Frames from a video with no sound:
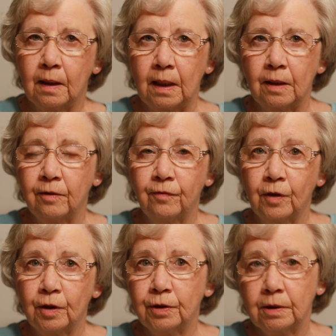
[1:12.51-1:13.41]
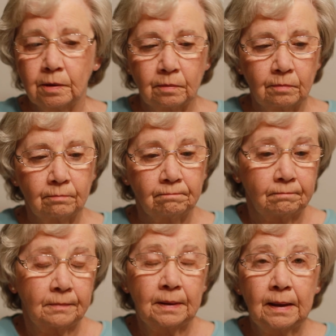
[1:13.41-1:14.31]
End of verse,
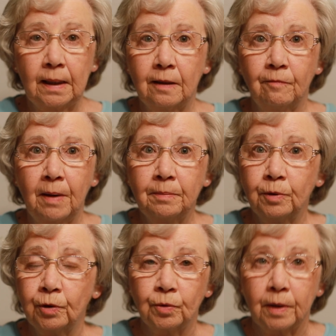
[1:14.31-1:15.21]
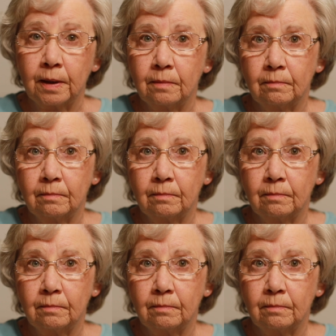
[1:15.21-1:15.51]
end of Bible story.